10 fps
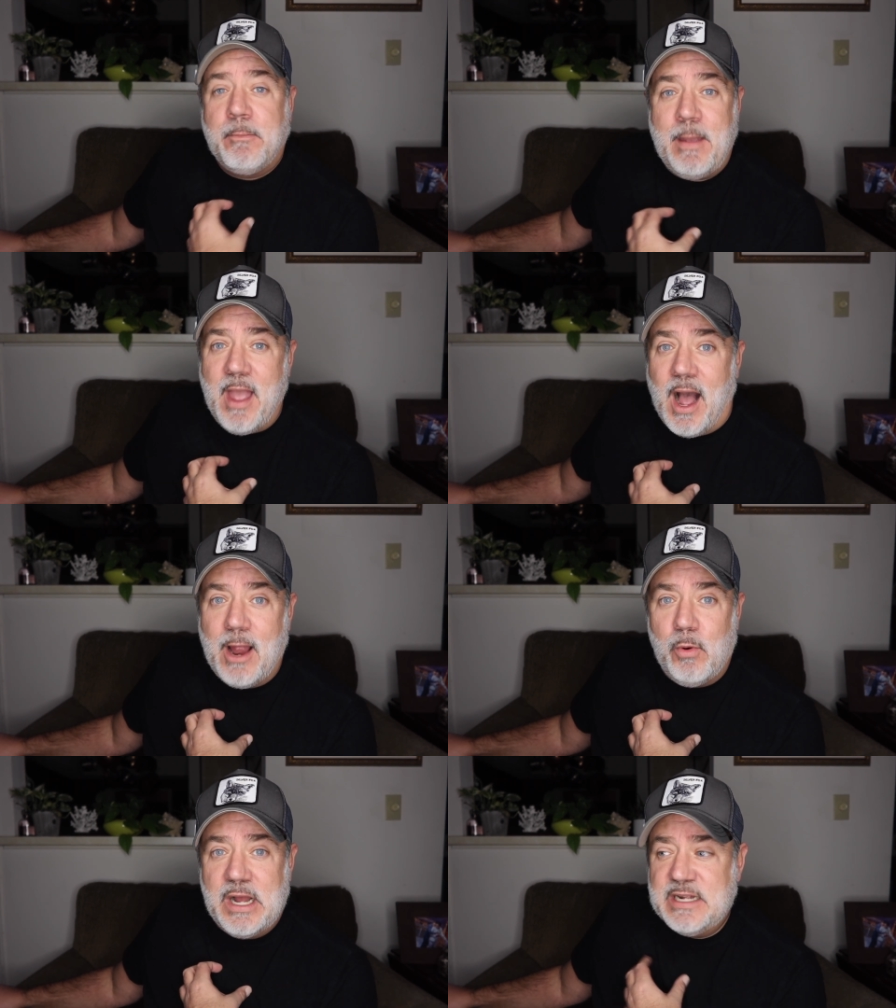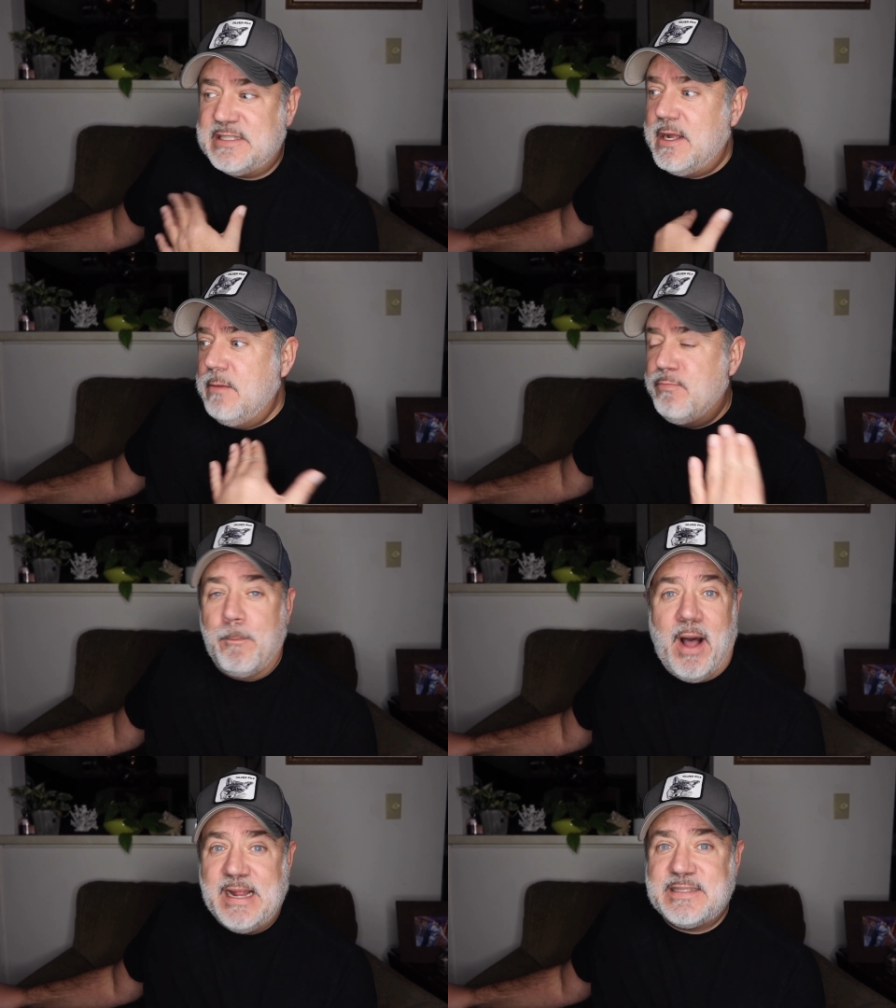Maybe I was
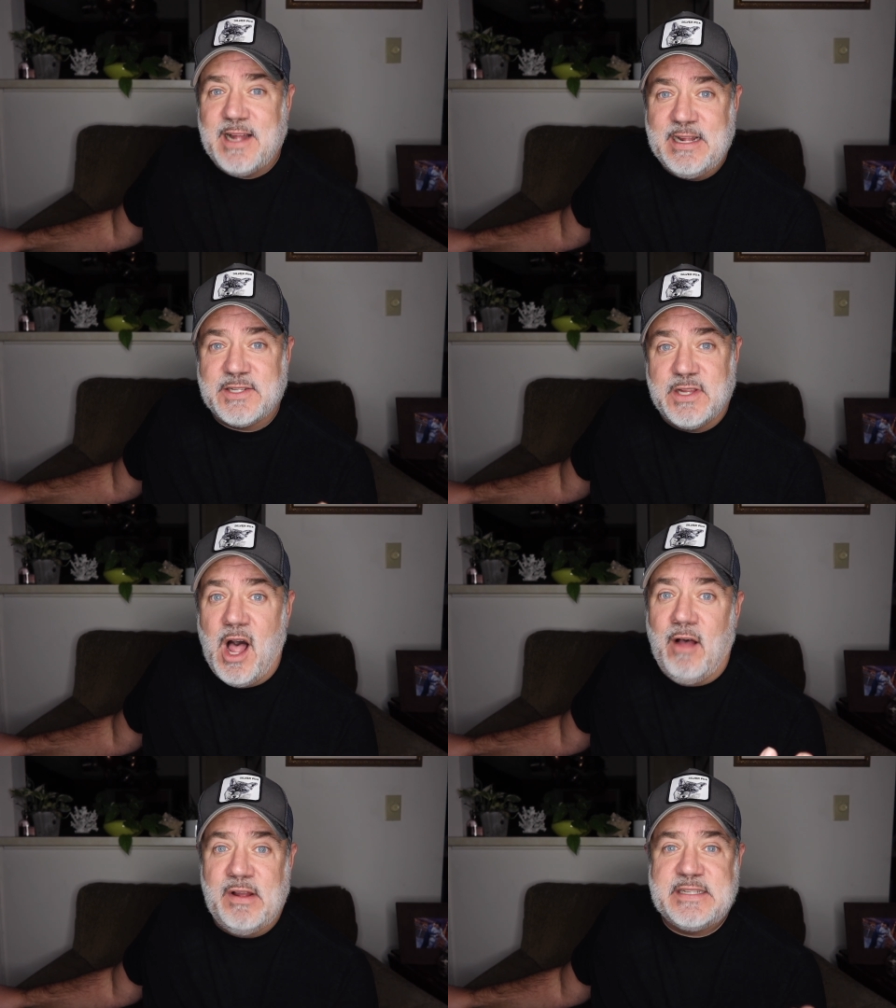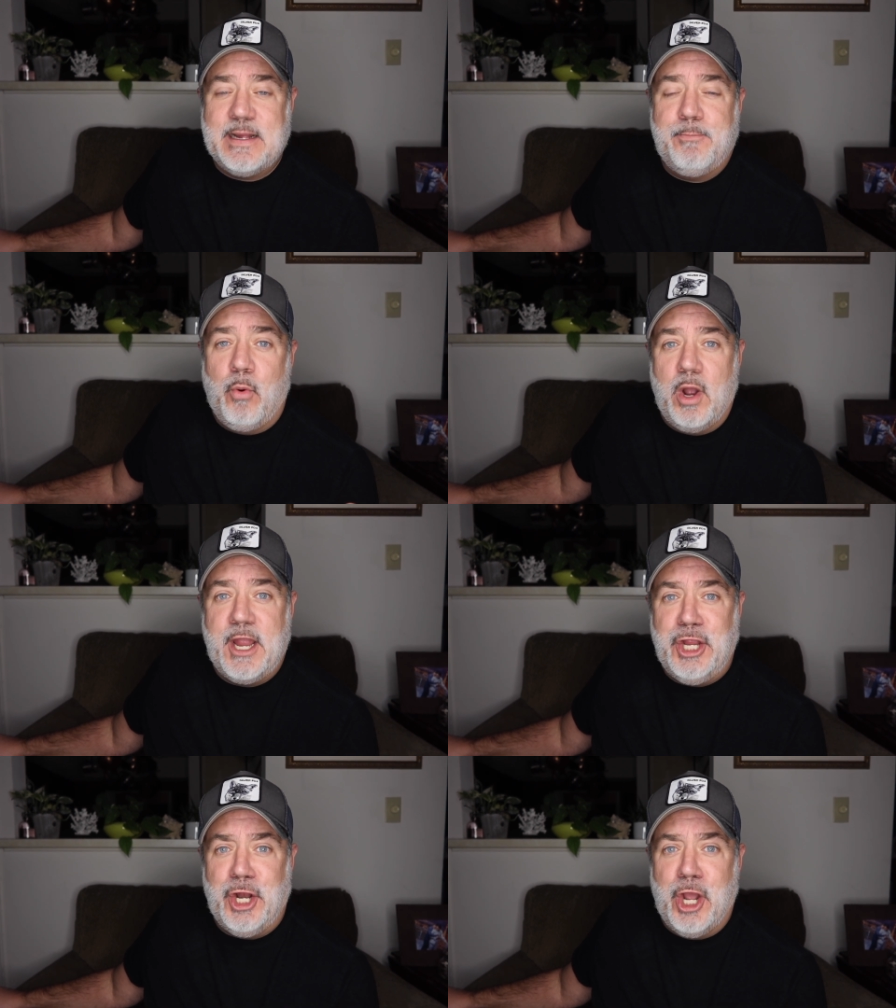pint-sized love at some
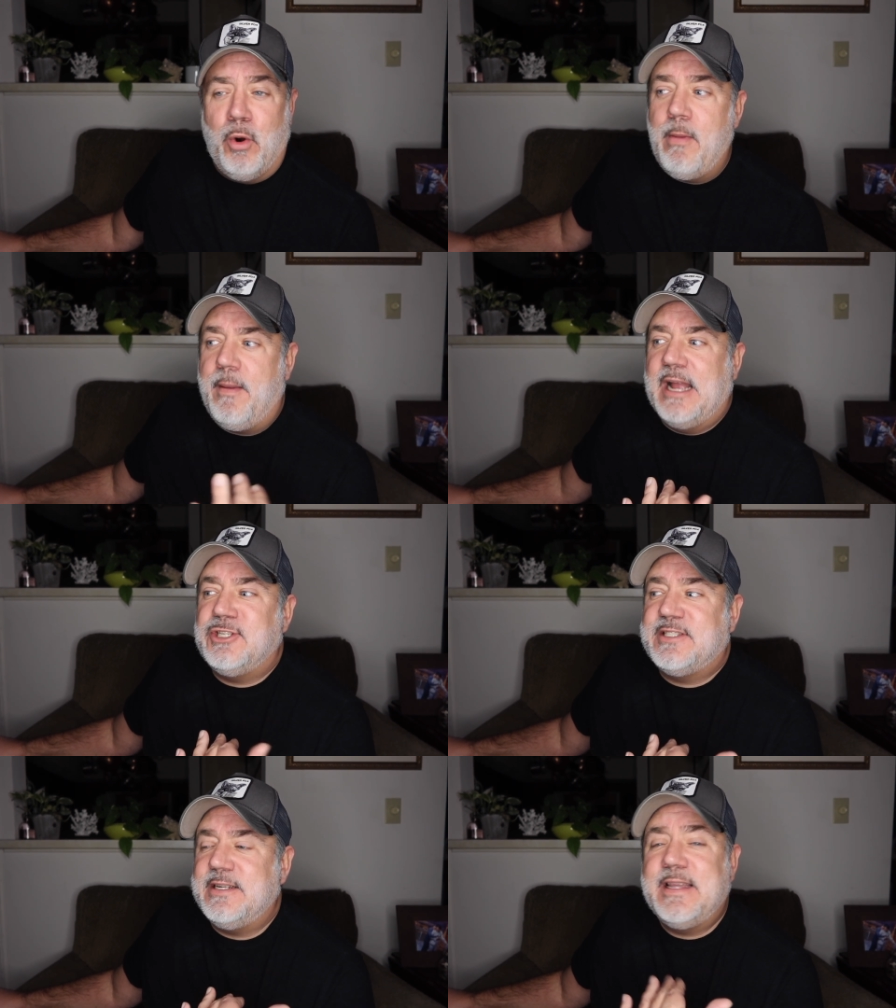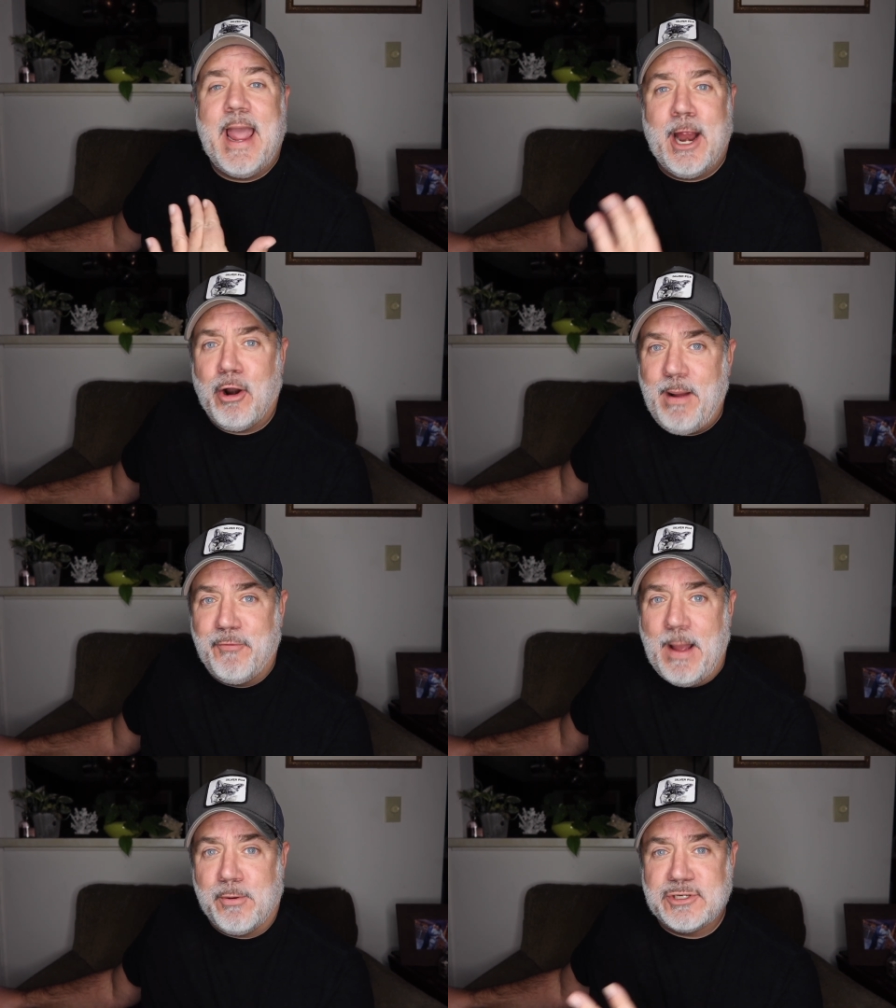point, you know? Or maybe I just didn't care
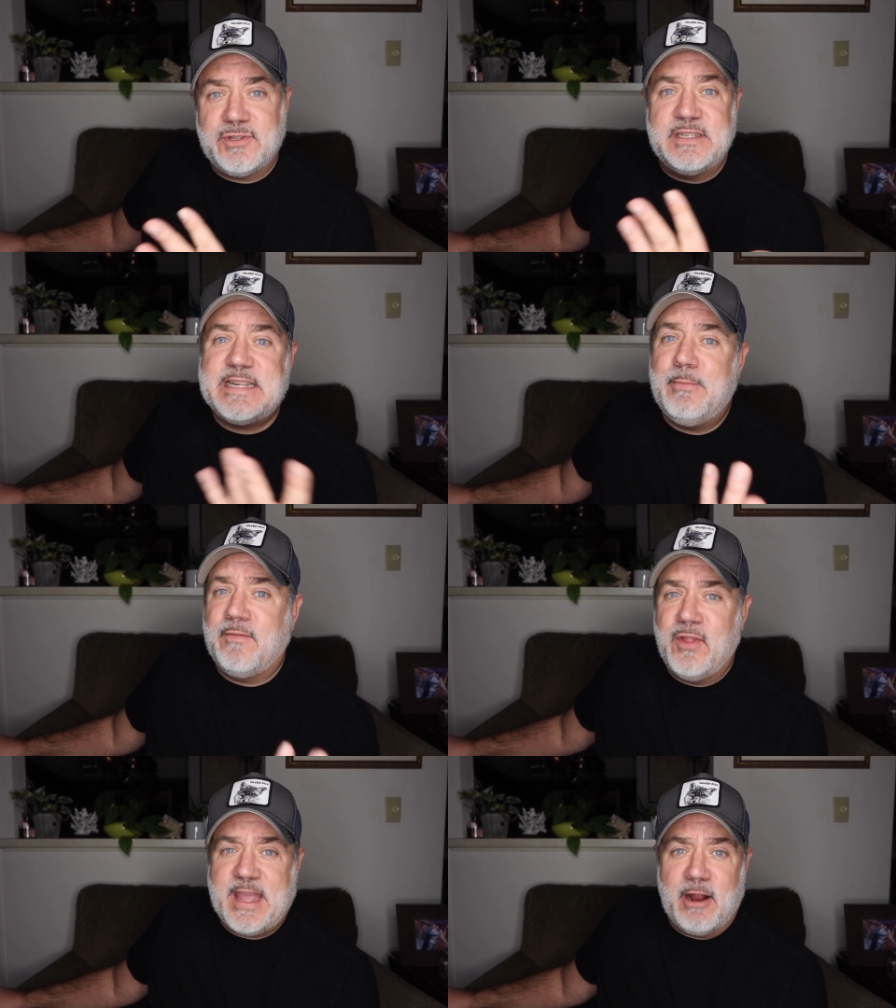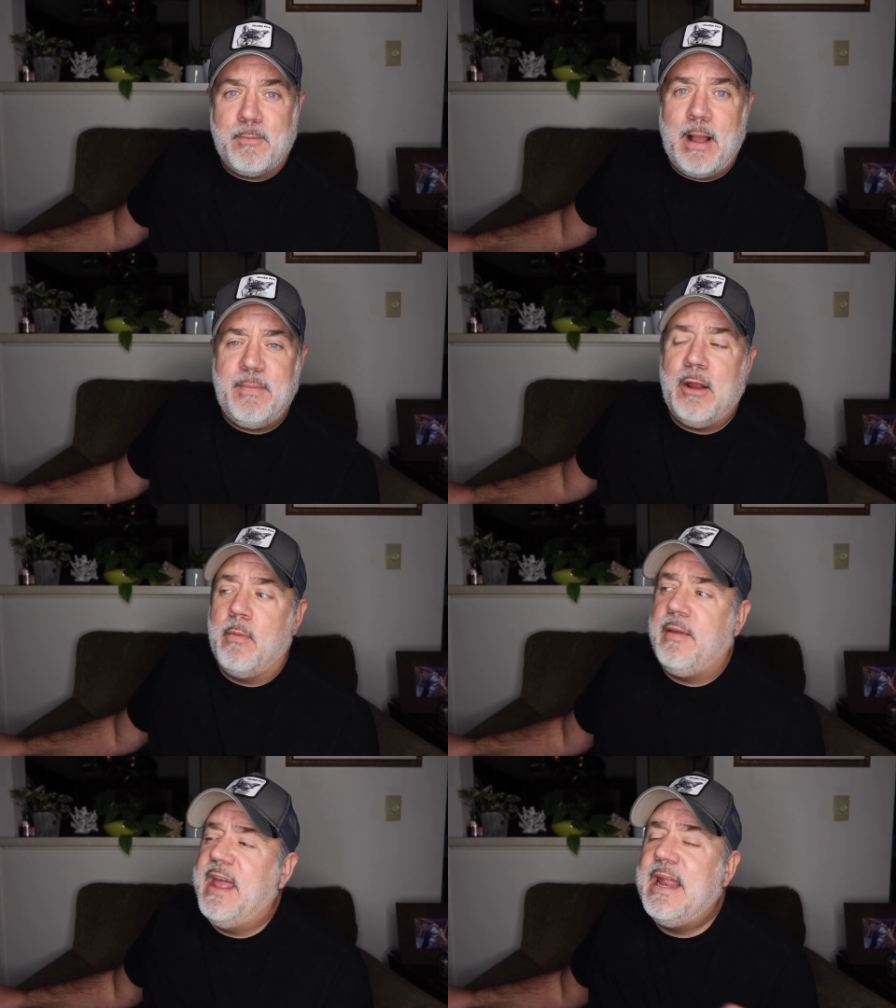about that person on the same level they cared about me.
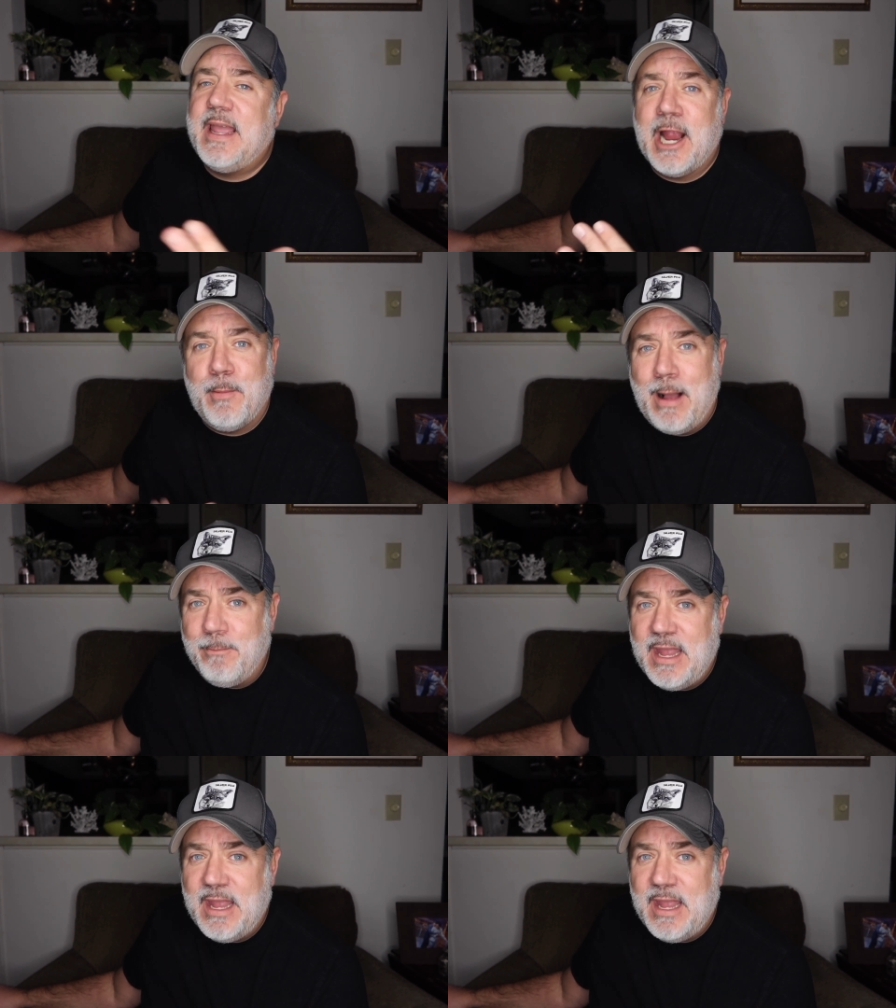Or maybe they didn't care about